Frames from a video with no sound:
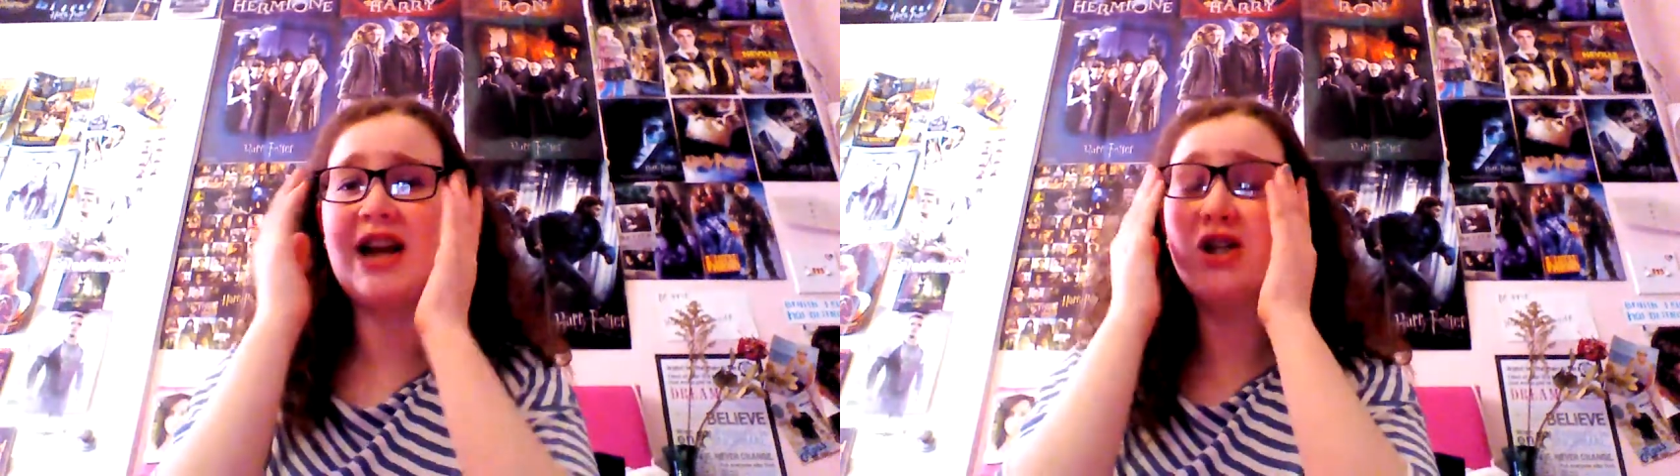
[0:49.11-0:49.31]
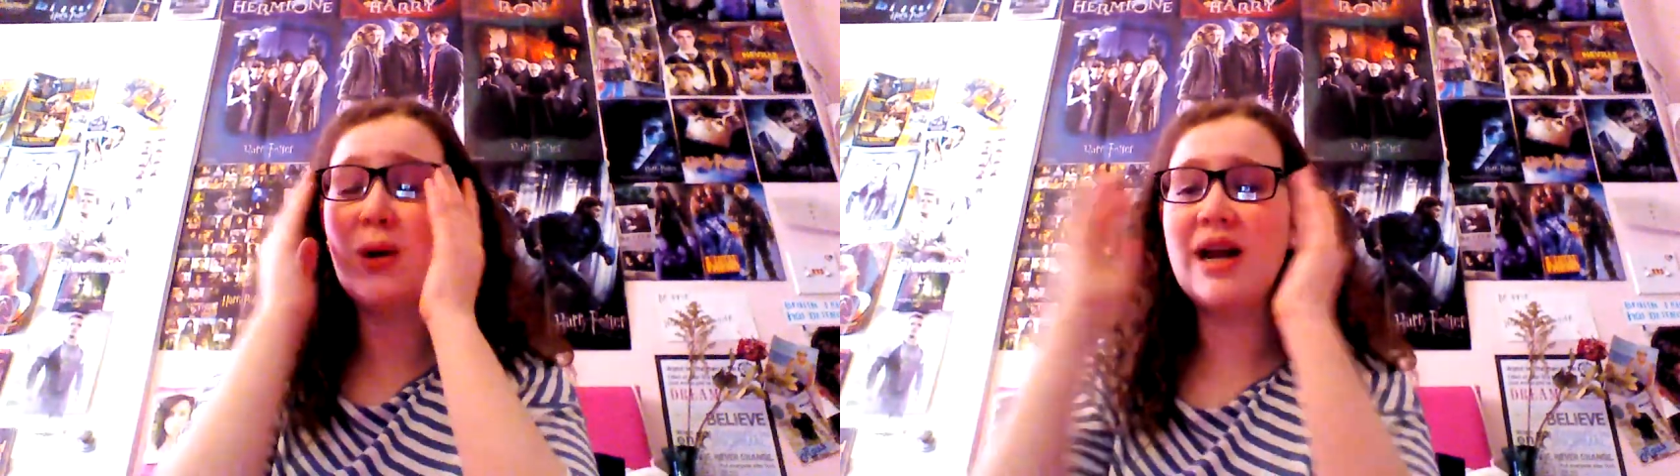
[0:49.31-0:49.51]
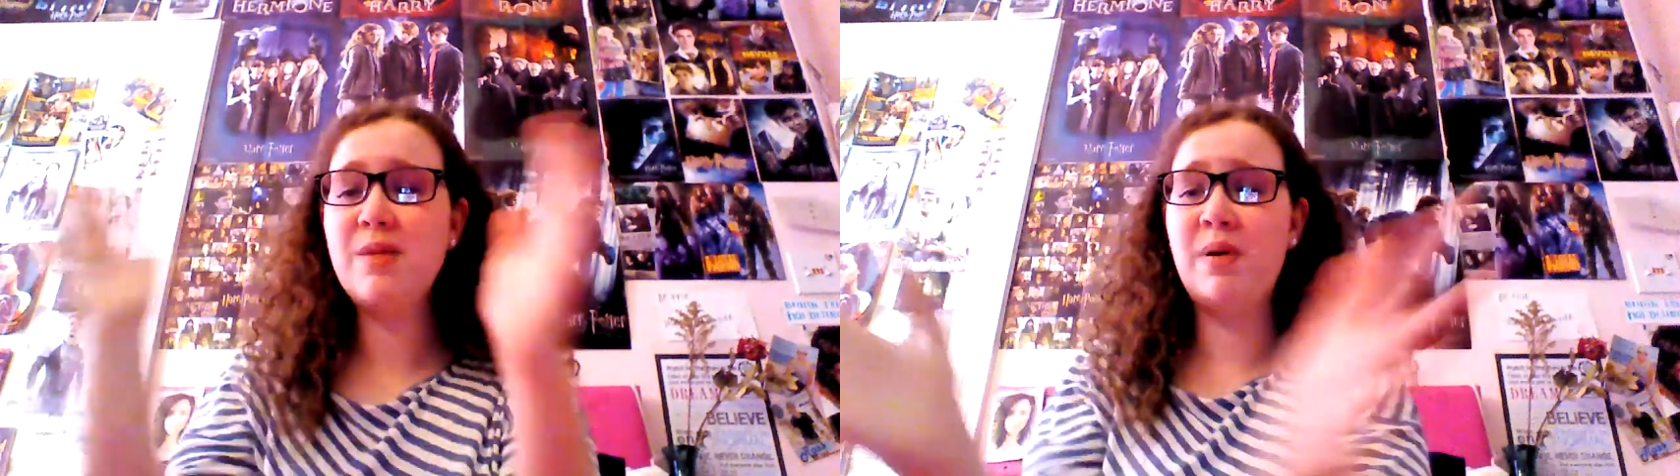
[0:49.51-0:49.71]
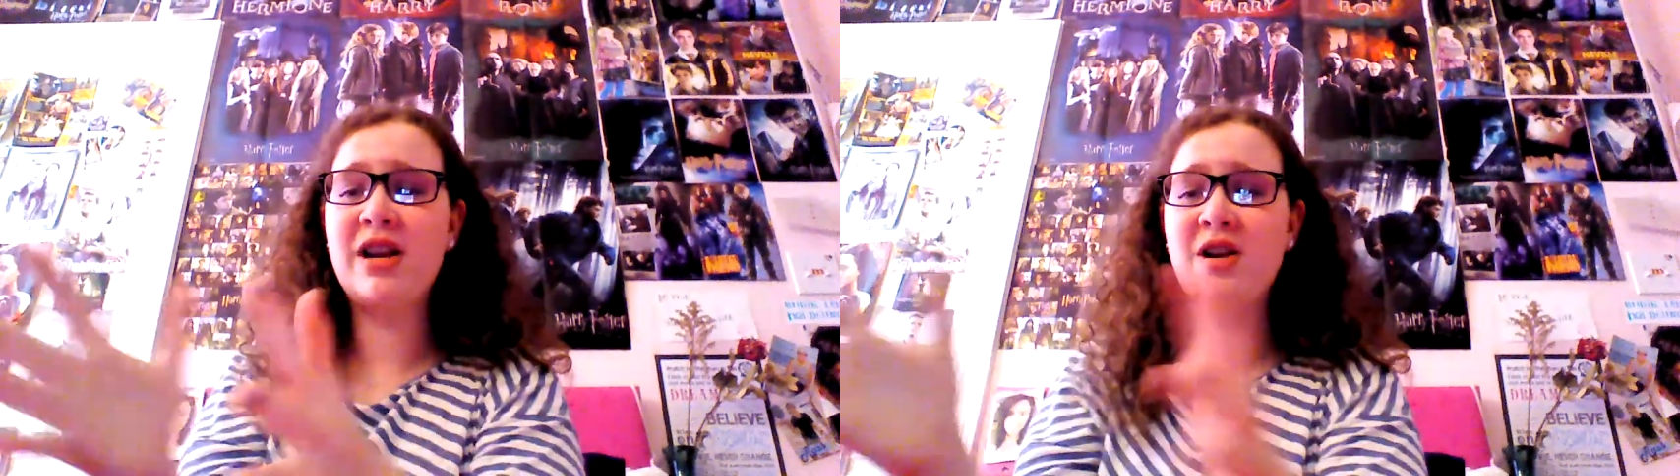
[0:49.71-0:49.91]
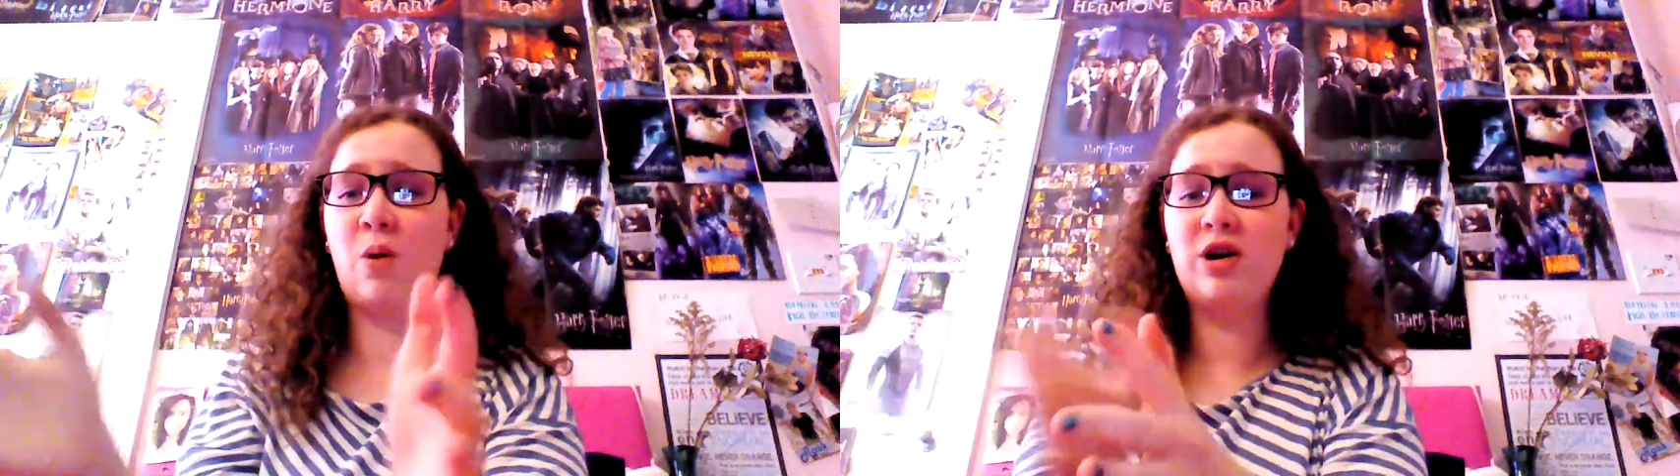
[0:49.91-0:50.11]
I tried to put
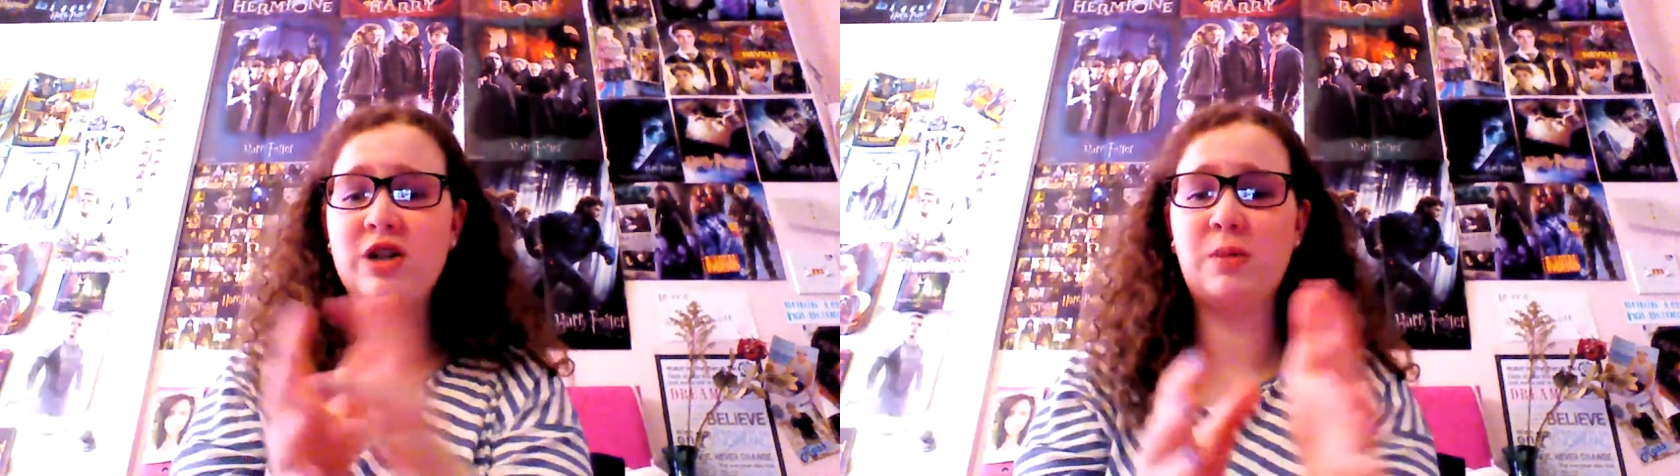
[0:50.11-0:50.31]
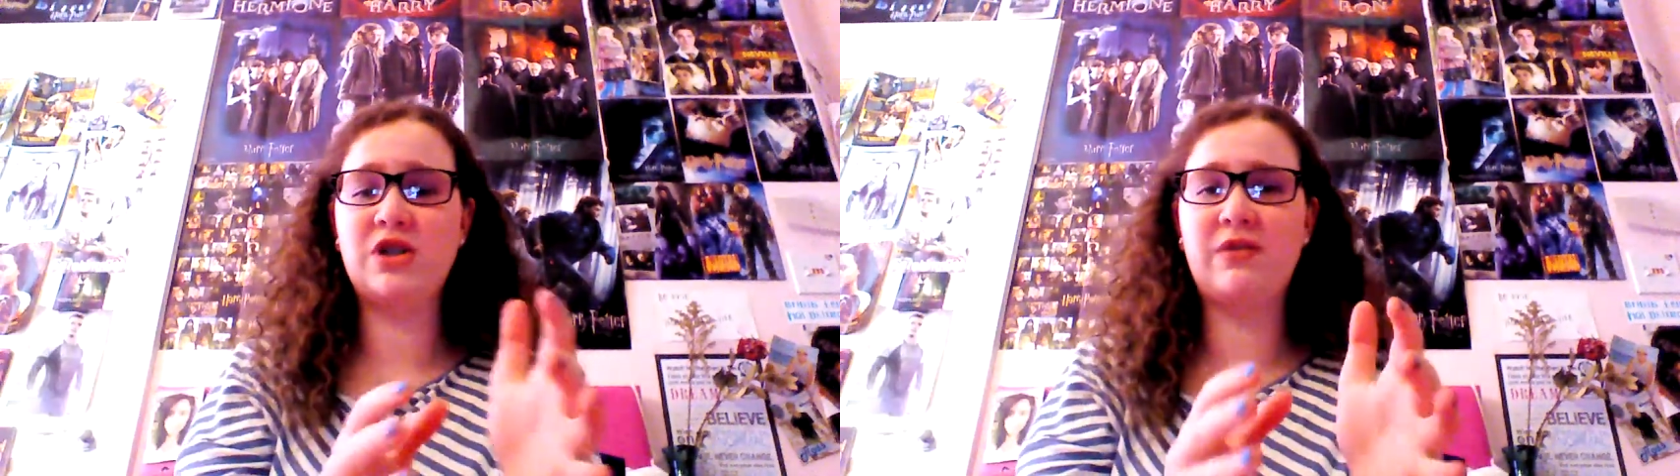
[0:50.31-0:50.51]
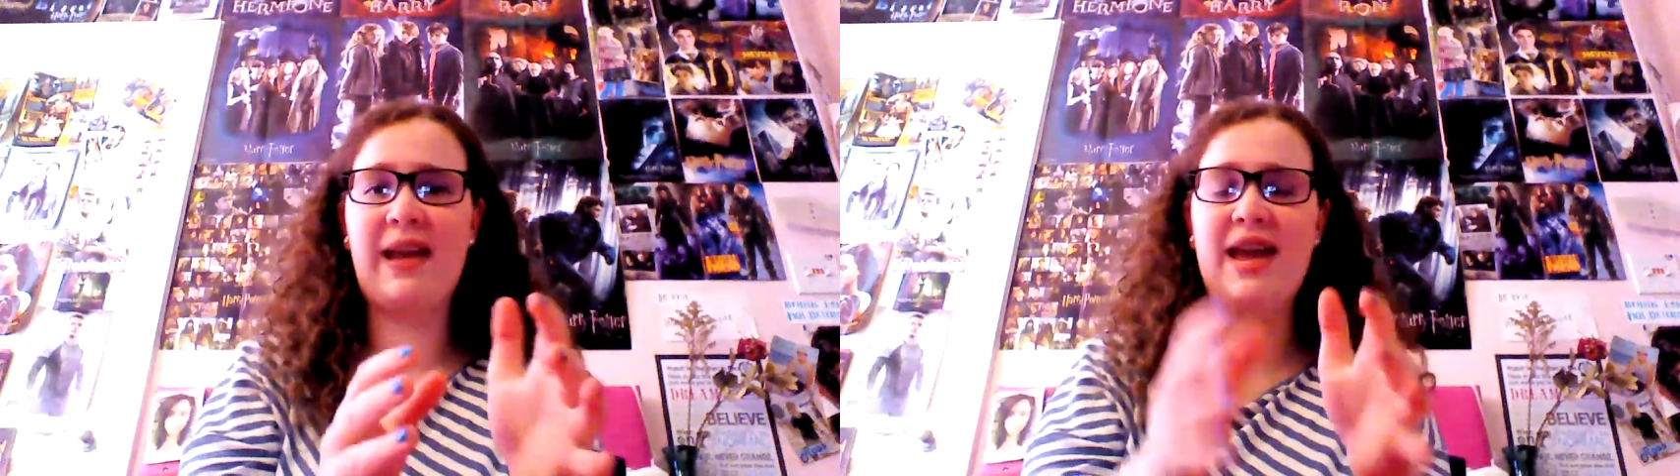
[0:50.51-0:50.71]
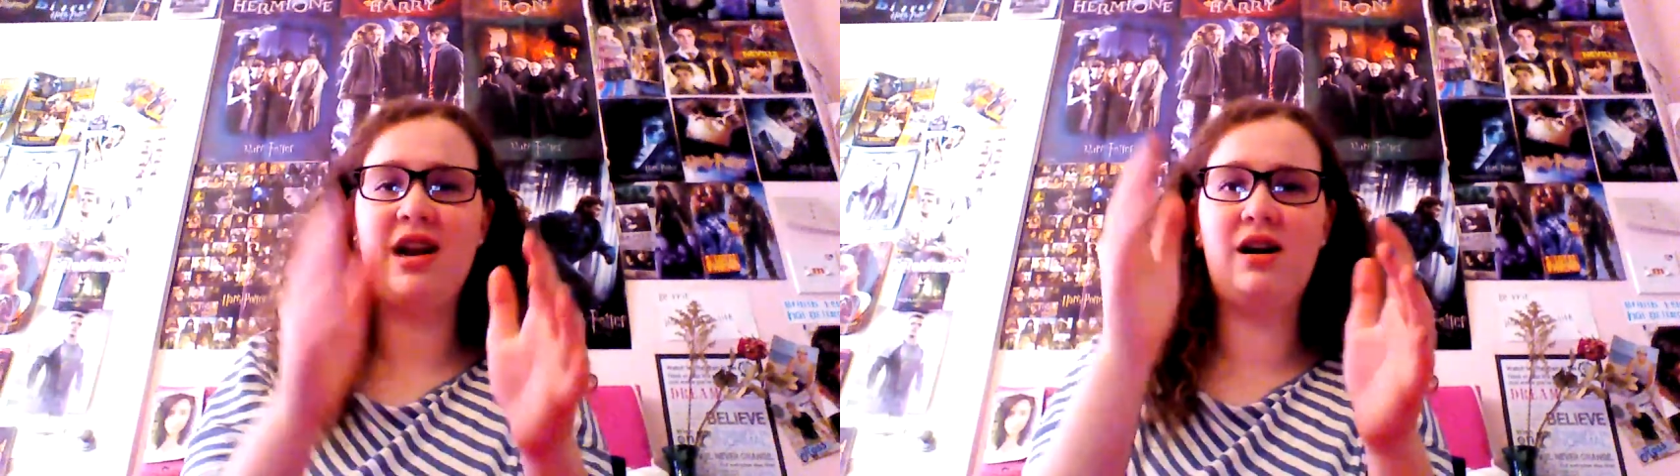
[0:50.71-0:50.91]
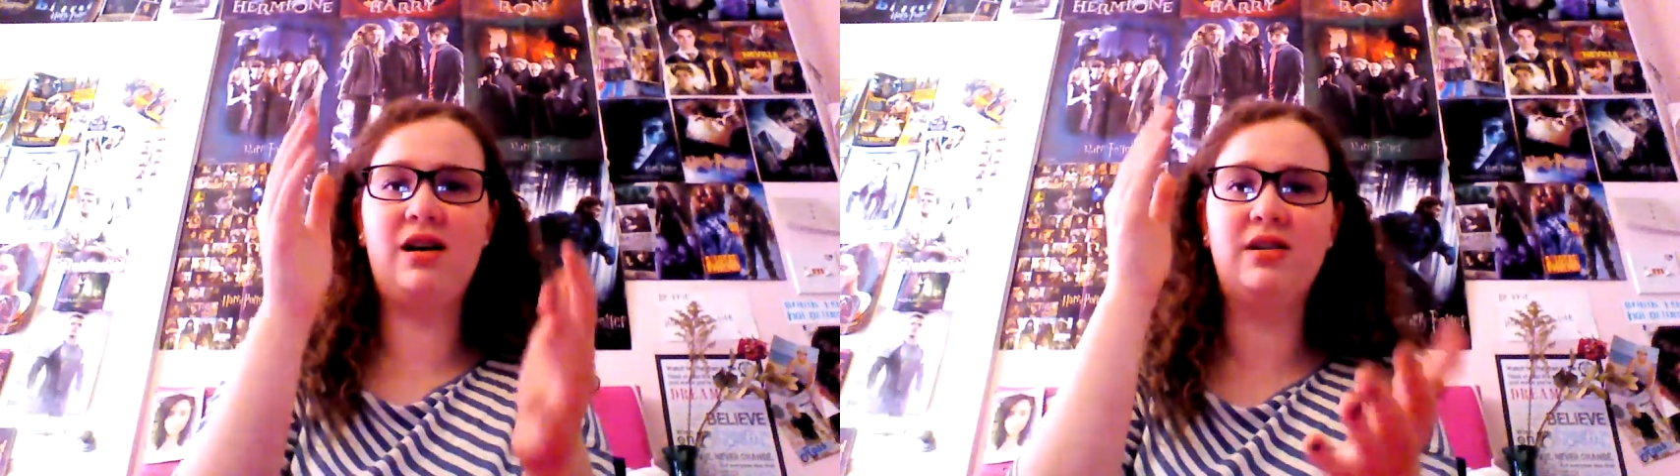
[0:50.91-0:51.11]
in order as much as I
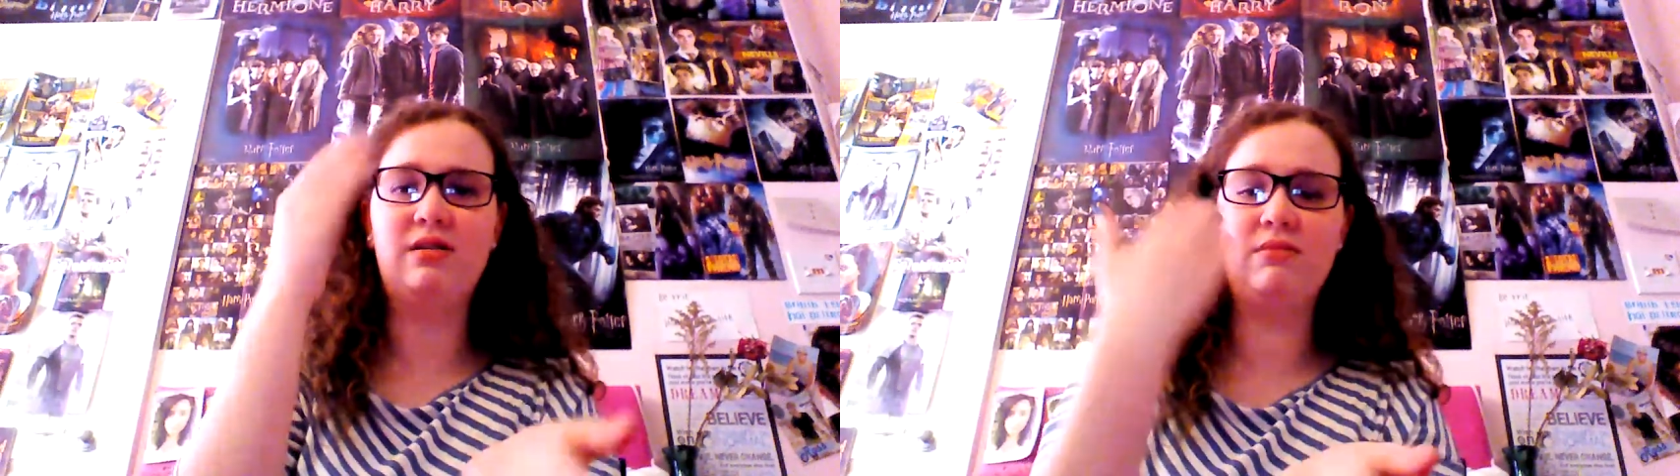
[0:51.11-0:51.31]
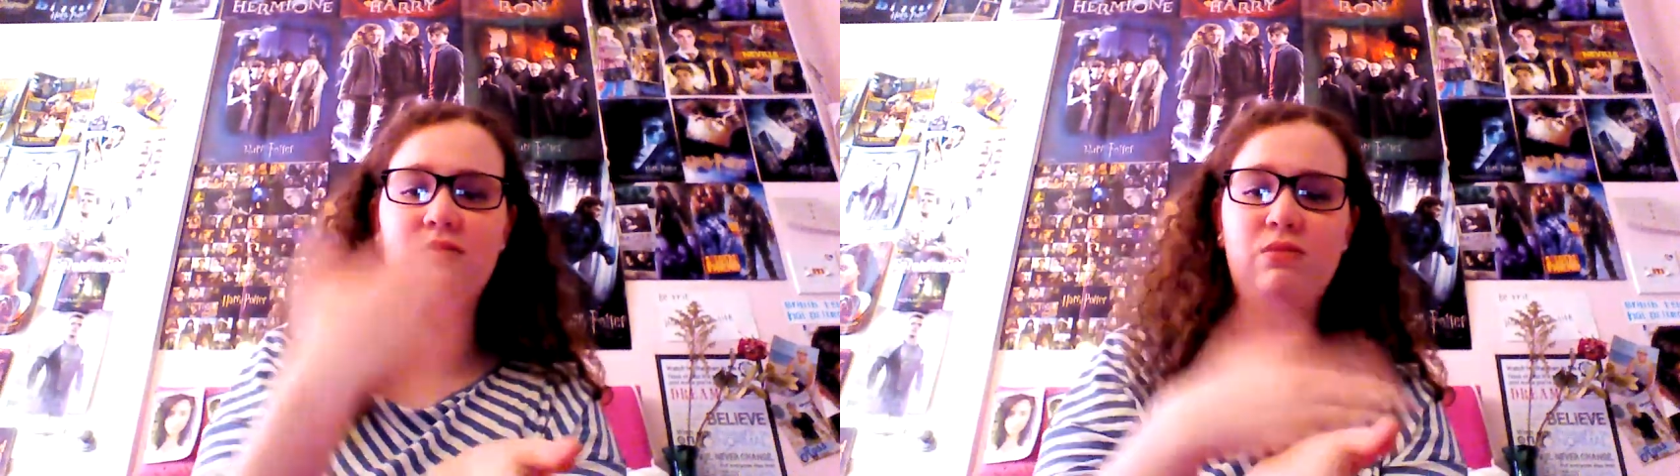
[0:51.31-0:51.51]
can on